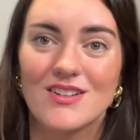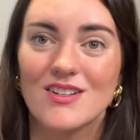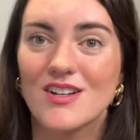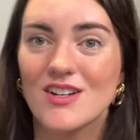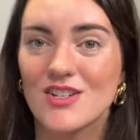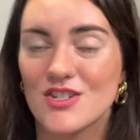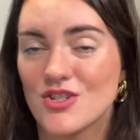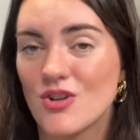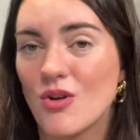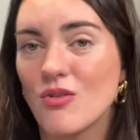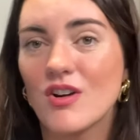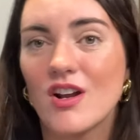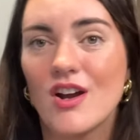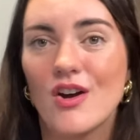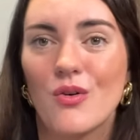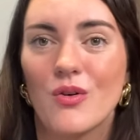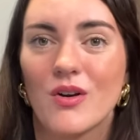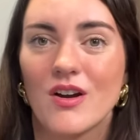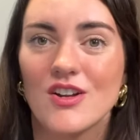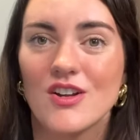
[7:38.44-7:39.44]
a soda
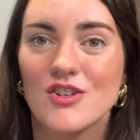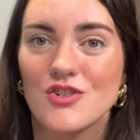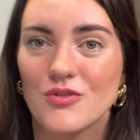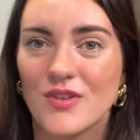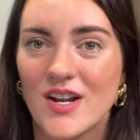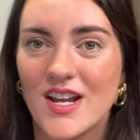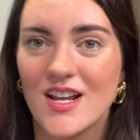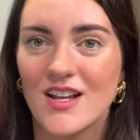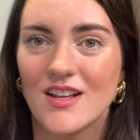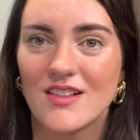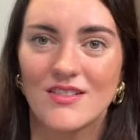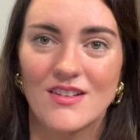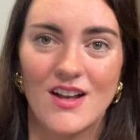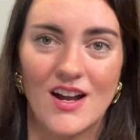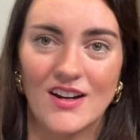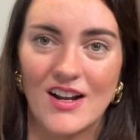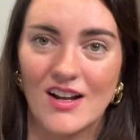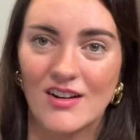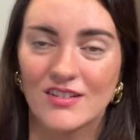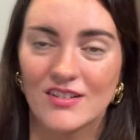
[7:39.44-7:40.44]
or a drink,
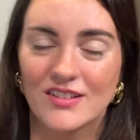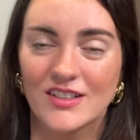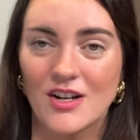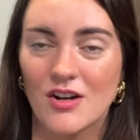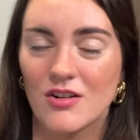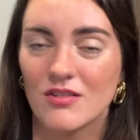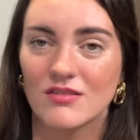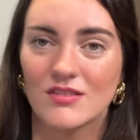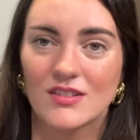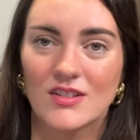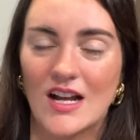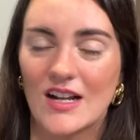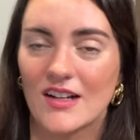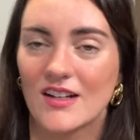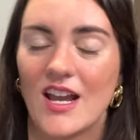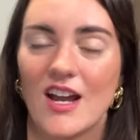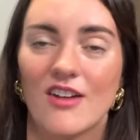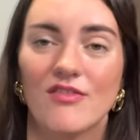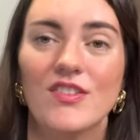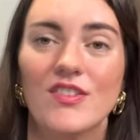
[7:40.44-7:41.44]
not
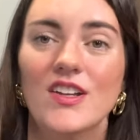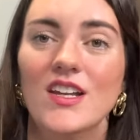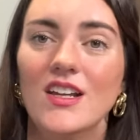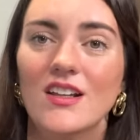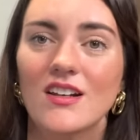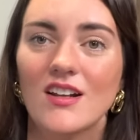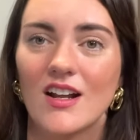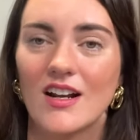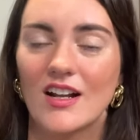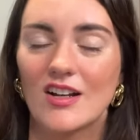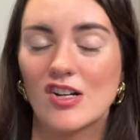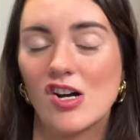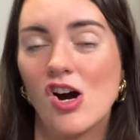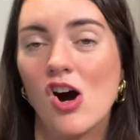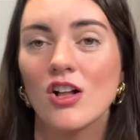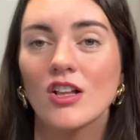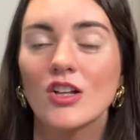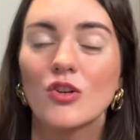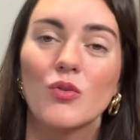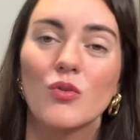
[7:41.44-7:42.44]
caffeine, not
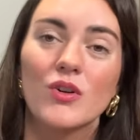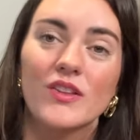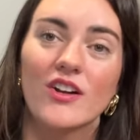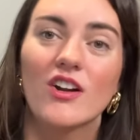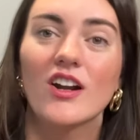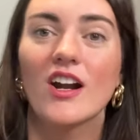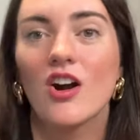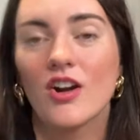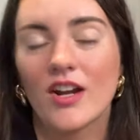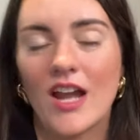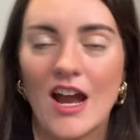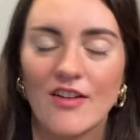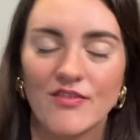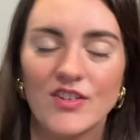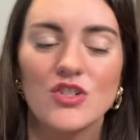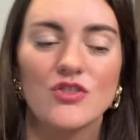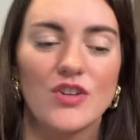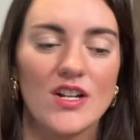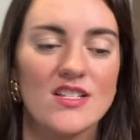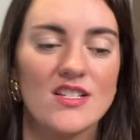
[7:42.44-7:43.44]
alcoholic, or there are caffeine
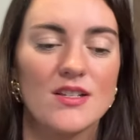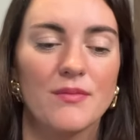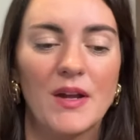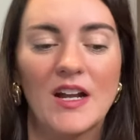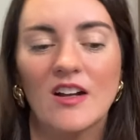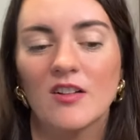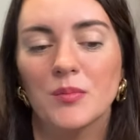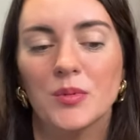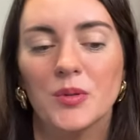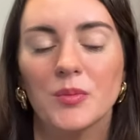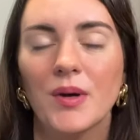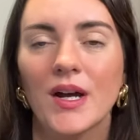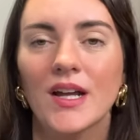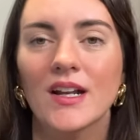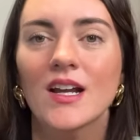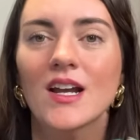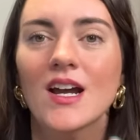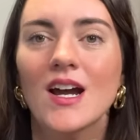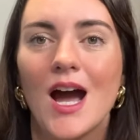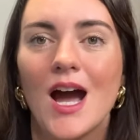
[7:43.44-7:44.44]
drinks available, but
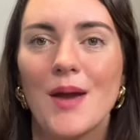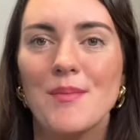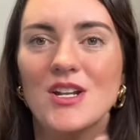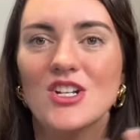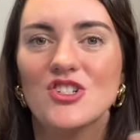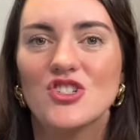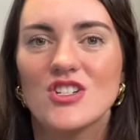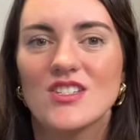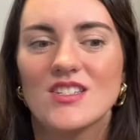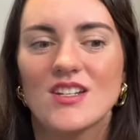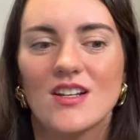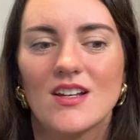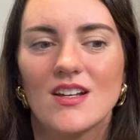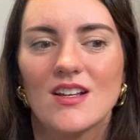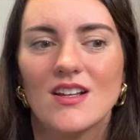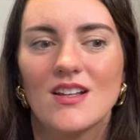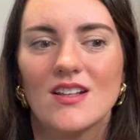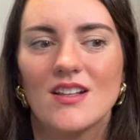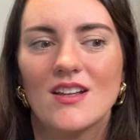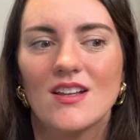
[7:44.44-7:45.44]
I mean,
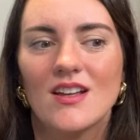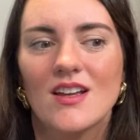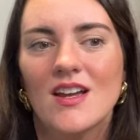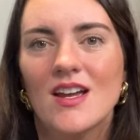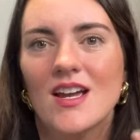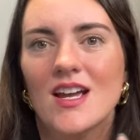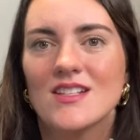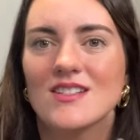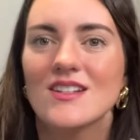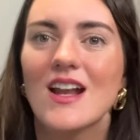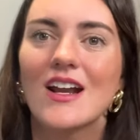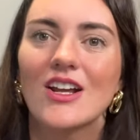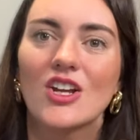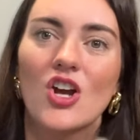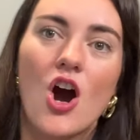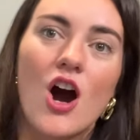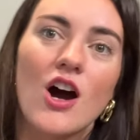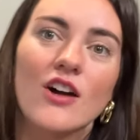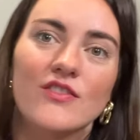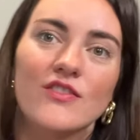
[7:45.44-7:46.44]
it's not a
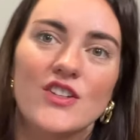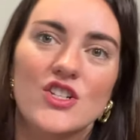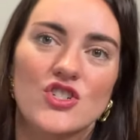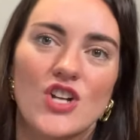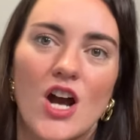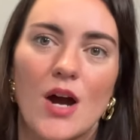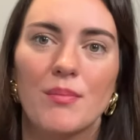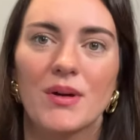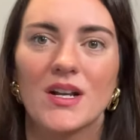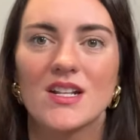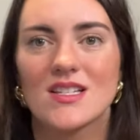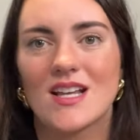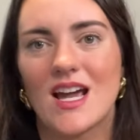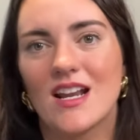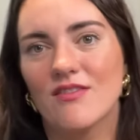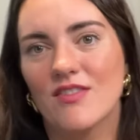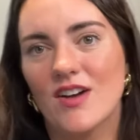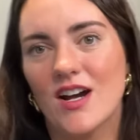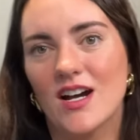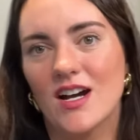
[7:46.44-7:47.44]
coffee shop, but it's kind
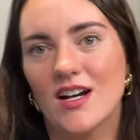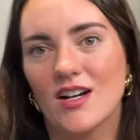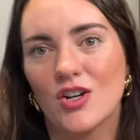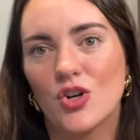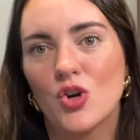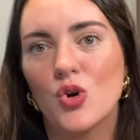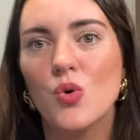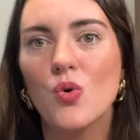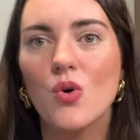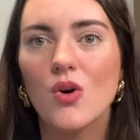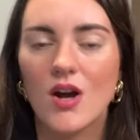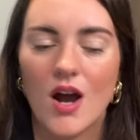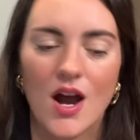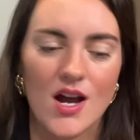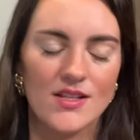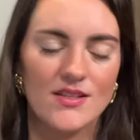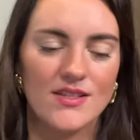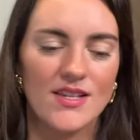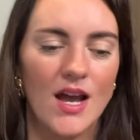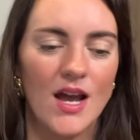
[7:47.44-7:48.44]
of a cool
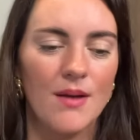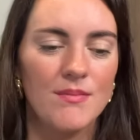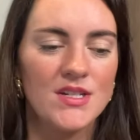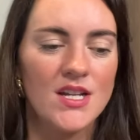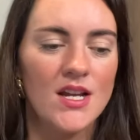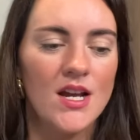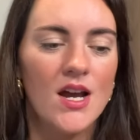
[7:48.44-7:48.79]
concept